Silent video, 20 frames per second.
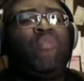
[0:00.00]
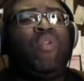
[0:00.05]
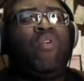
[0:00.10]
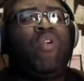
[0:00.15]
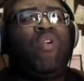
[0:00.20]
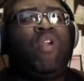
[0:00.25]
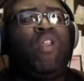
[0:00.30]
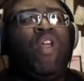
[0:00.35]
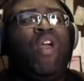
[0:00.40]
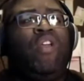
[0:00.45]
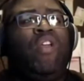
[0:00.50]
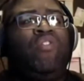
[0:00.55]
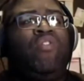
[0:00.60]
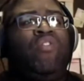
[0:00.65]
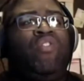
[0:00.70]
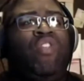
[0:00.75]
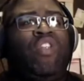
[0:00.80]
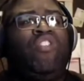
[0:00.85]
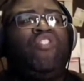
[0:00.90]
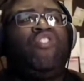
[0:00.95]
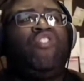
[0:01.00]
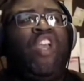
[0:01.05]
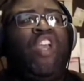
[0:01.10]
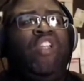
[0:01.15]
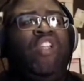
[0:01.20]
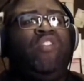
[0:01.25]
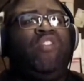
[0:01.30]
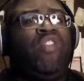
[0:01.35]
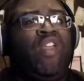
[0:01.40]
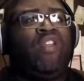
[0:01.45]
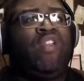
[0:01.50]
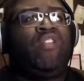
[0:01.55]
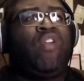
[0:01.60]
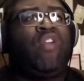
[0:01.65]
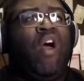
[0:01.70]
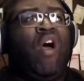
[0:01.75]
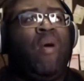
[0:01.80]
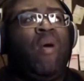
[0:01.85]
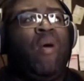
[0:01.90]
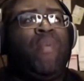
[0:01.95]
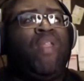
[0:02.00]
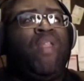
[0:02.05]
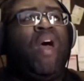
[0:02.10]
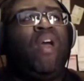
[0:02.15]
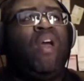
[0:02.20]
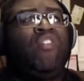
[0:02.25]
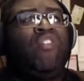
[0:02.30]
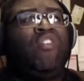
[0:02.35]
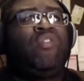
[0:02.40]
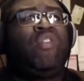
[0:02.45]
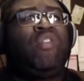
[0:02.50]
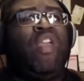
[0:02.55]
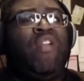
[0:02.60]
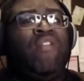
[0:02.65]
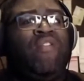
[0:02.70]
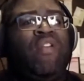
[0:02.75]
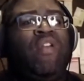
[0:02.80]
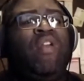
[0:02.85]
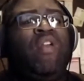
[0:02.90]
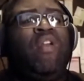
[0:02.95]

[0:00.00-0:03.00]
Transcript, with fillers: organizers to change things up and not just do